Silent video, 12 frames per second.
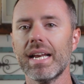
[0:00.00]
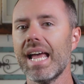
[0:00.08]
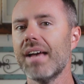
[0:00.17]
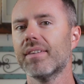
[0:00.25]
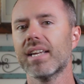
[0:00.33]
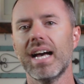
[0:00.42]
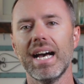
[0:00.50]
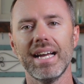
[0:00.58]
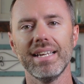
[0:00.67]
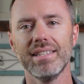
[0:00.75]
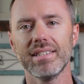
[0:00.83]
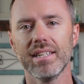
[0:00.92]
having a
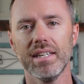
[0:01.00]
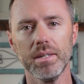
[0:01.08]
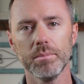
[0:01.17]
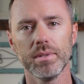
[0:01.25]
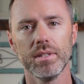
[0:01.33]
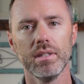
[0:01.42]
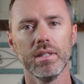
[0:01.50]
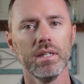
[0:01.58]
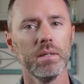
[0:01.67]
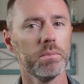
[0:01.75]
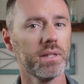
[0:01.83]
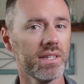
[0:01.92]
high income,
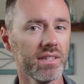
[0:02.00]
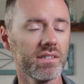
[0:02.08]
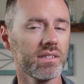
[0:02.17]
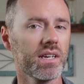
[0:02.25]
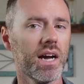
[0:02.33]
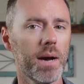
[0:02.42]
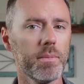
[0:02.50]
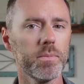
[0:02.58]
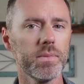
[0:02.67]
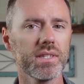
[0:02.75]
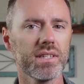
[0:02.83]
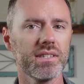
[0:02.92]
but this is a common
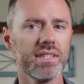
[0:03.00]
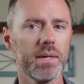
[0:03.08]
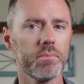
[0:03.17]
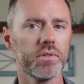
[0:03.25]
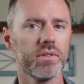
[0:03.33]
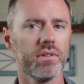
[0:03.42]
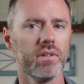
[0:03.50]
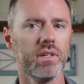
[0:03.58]
misconception.